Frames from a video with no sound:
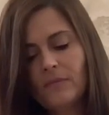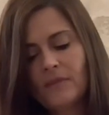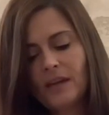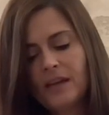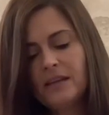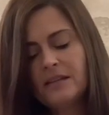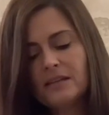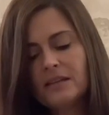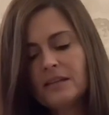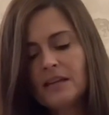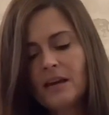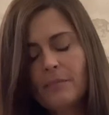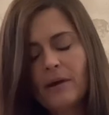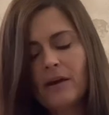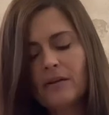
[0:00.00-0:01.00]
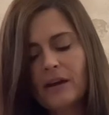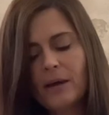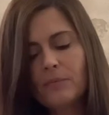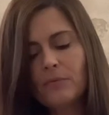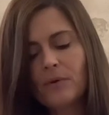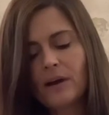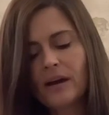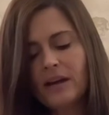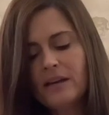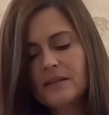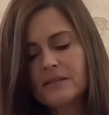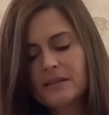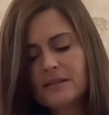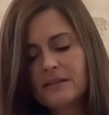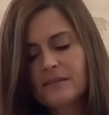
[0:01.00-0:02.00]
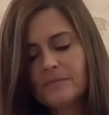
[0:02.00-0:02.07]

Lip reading: It did come out upright.